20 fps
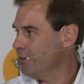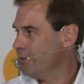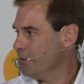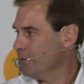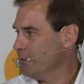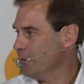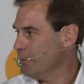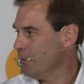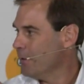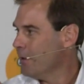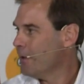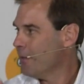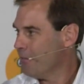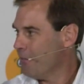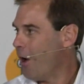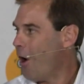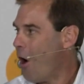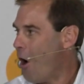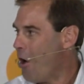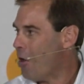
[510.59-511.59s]
to
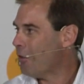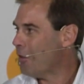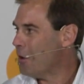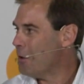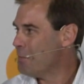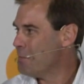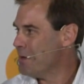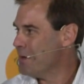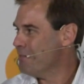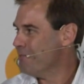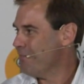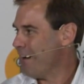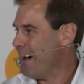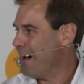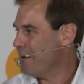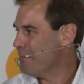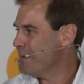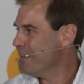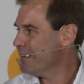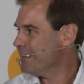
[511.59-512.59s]
the all open
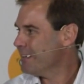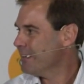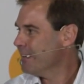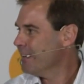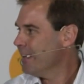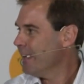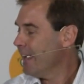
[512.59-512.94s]
environment,